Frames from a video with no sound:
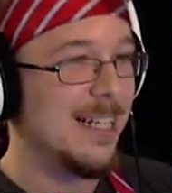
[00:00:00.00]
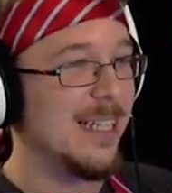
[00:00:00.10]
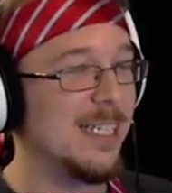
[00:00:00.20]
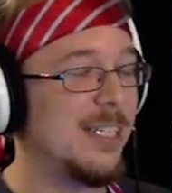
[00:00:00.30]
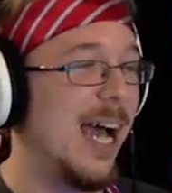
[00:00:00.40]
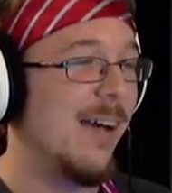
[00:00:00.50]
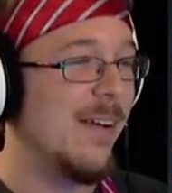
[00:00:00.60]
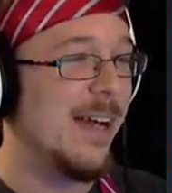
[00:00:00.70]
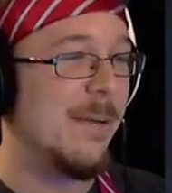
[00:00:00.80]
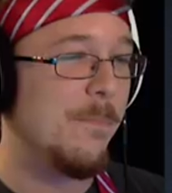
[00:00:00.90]
Let's dive
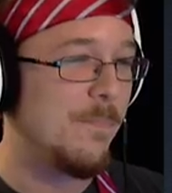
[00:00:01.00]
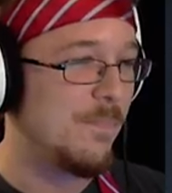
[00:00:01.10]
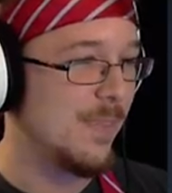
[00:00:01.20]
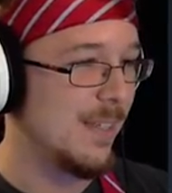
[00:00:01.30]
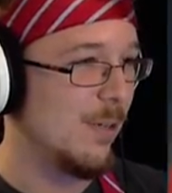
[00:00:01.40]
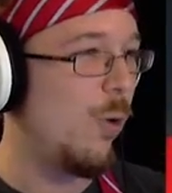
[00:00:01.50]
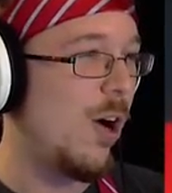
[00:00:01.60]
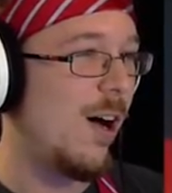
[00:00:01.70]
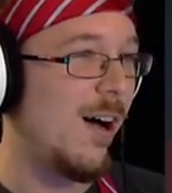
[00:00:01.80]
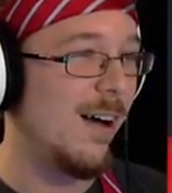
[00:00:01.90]
in.
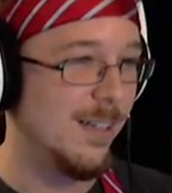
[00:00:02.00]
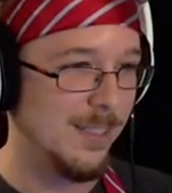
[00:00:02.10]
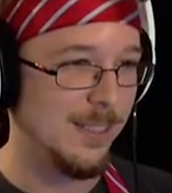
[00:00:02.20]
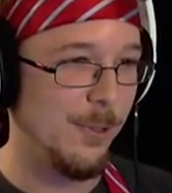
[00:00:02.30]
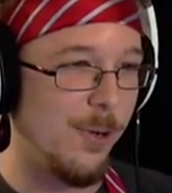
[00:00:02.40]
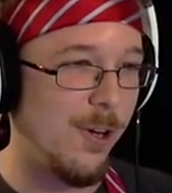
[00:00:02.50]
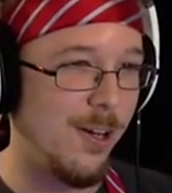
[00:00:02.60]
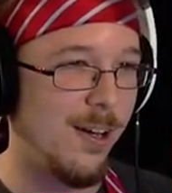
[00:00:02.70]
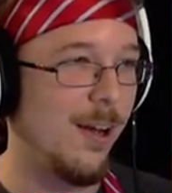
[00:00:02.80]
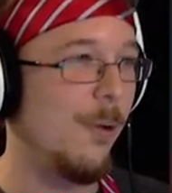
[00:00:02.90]
Whoa!
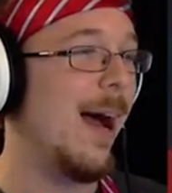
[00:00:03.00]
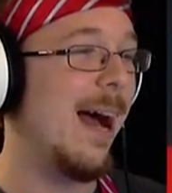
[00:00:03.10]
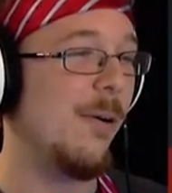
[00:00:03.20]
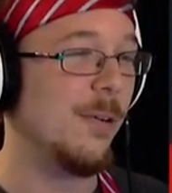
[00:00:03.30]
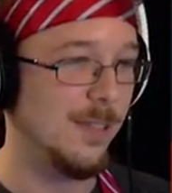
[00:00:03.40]
Whoa! Wow.